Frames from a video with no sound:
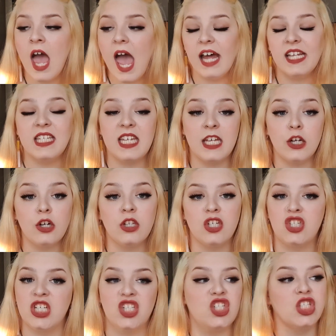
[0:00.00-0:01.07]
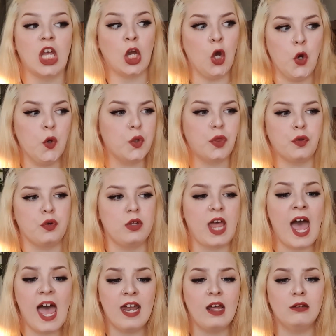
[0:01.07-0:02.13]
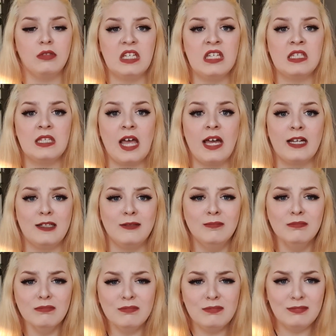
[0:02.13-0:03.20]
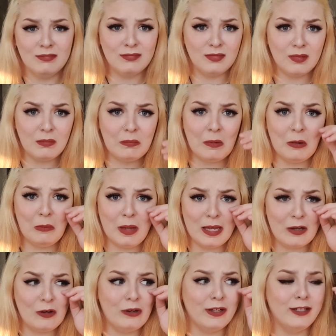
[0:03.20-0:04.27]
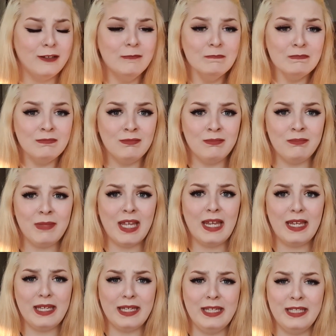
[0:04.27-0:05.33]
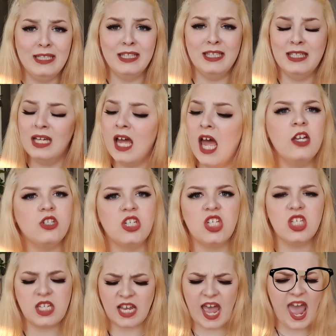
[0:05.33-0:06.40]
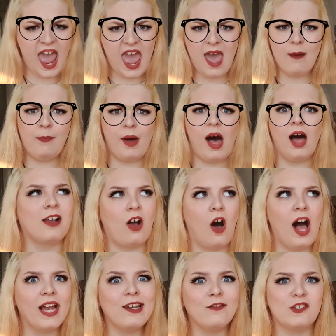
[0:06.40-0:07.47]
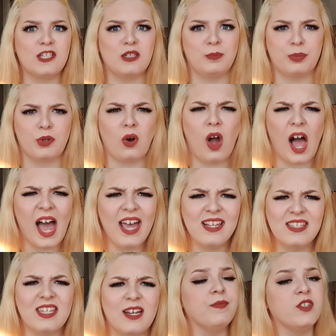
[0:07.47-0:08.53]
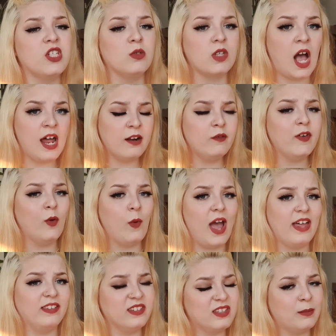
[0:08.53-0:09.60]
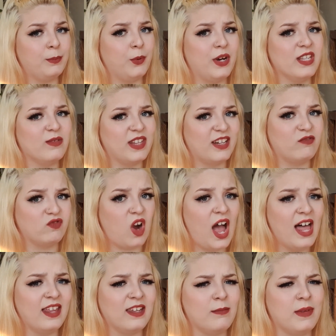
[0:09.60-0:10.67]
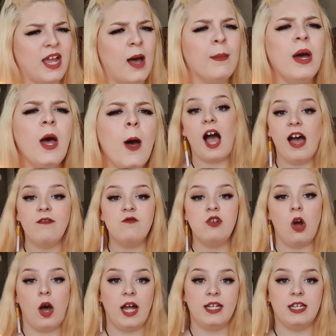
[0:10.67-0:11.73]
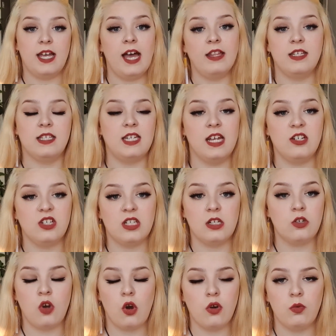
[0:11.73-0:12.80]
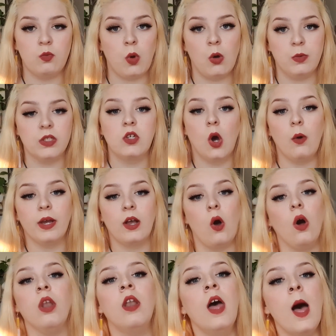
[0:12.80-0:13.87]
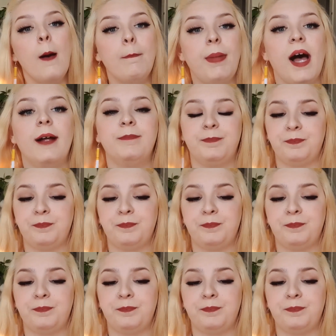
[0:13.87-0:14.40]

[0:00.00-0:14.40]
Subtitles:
And it's hit her in the shin. She's like, who threw that? And I was just like, oh my god, me. She's just like, Amber, kind of surprised. Like she was kind of aware that the boys were like riling me up. I have no idea how this teacher didn't know what was going on, but